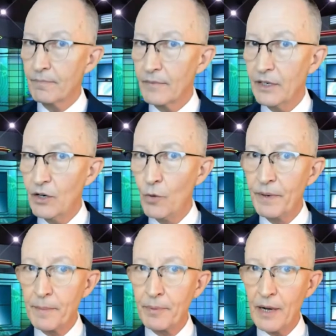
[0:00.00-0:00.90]
you know, open
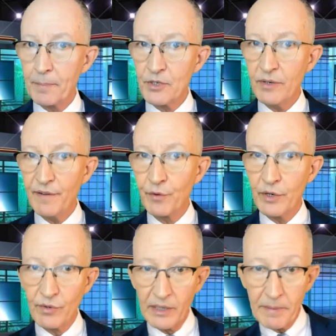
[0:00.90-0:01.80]
up opportunity for you
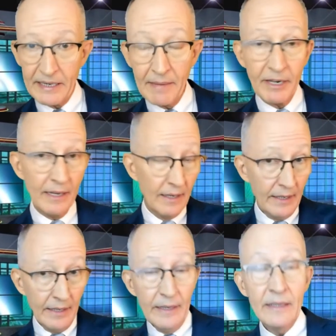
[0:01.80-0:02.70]
during the pandemic,
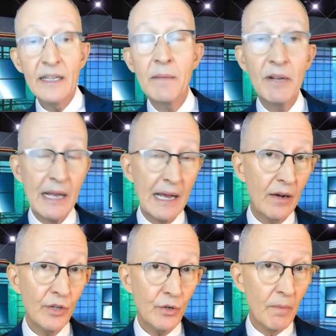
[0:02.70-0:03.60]
think about how
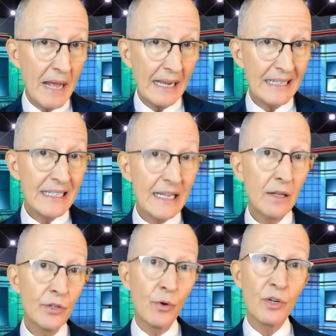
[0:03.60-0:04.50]
you go back and tell
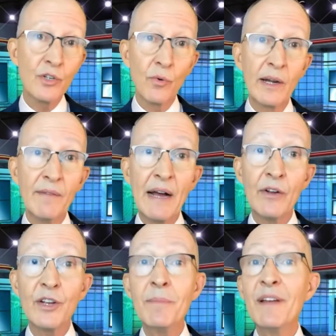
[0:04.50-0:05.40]
your story of how
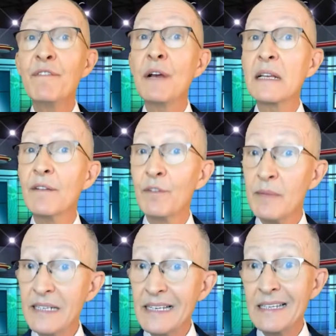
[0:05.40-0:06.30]
you can be effective from a
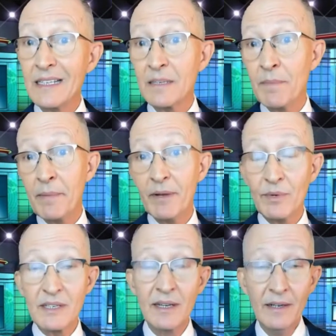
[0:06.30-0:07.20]
distance. Maybe it
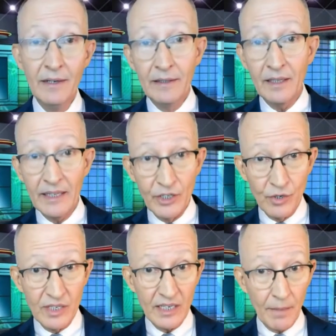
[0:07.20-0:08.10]
was the things you
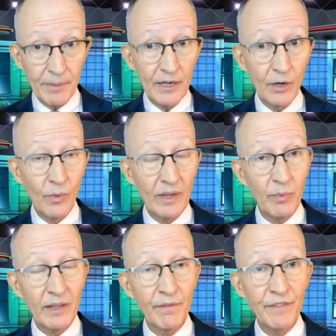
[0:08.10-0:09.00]
see up here with,
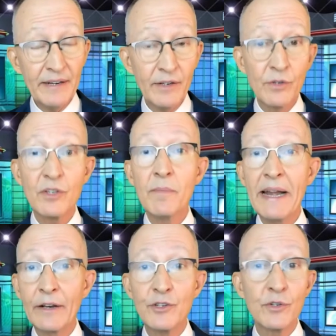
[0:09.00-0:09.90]
with vendors or
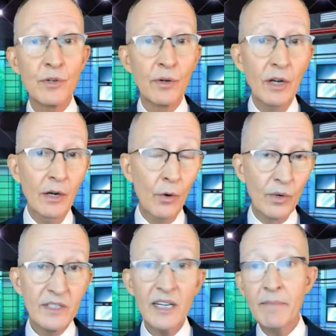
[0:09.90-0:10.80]
managers or, or
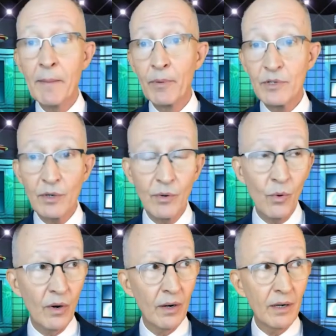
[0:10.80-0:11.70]
team members or,
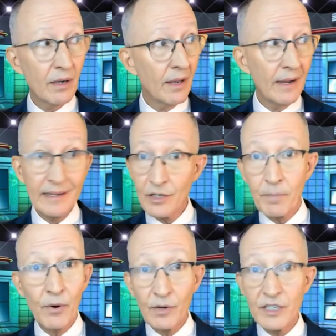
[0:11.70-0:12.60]
or clients or
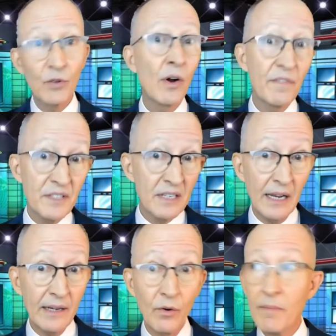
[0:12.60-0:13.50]
partners that are
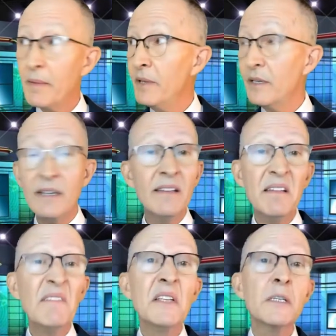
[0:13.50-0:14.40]
offsite, or maybe you did
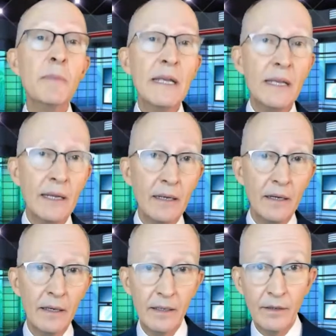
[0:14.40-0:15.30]
even speaking
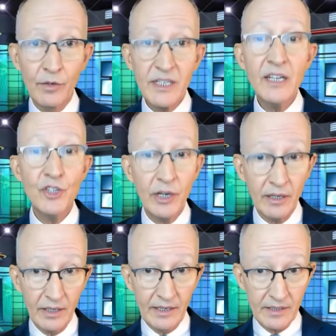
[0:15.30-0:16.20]
or teaching
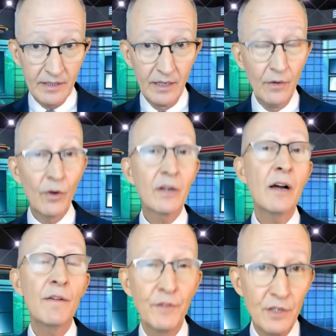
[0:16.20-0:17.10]
things or
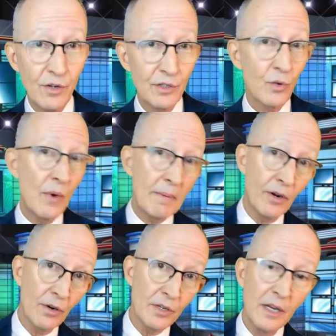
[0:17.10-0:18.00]
conference calls or
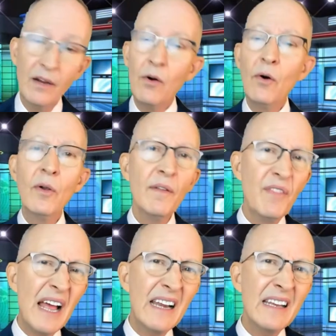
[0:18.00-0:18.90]
webinars. All of
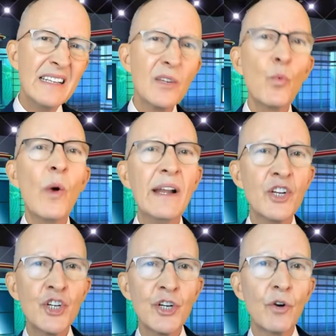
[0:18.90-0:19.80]
that is a way to
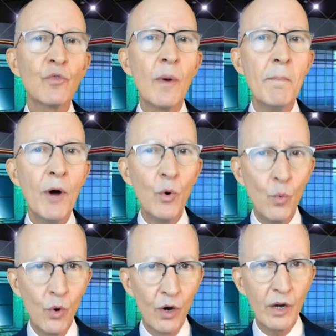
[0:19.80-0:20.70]
show remote
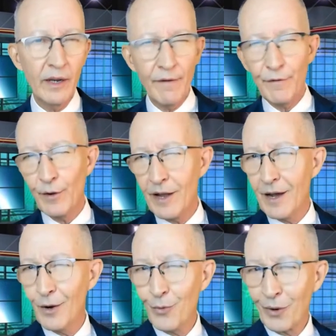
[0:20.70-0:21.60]
work if you're
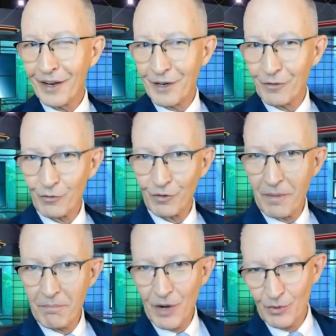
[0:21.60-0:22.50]
not working
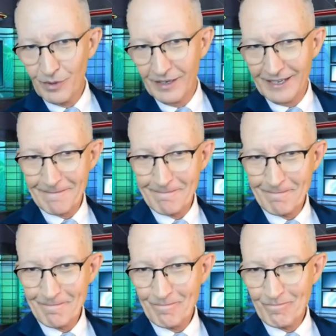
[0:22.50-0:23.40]
remotely.
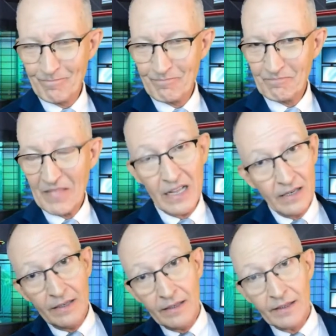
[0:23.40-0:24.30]

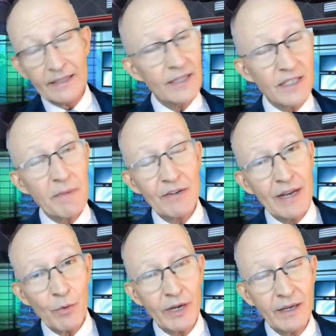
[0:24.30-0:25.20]
LinkedIn's about
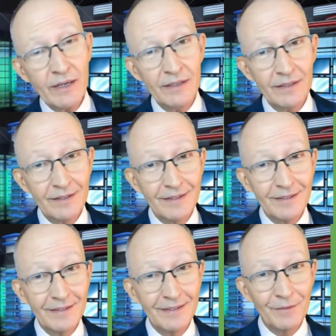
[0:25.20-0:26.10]
networking,
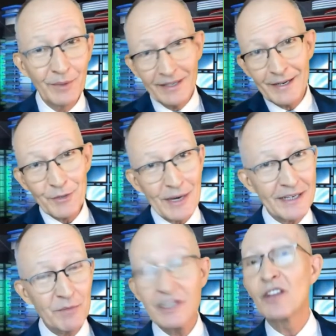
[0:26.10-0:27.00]
really
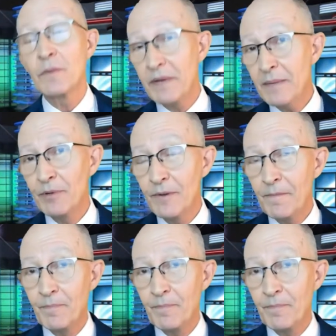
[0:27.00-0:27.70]
interacting with other people,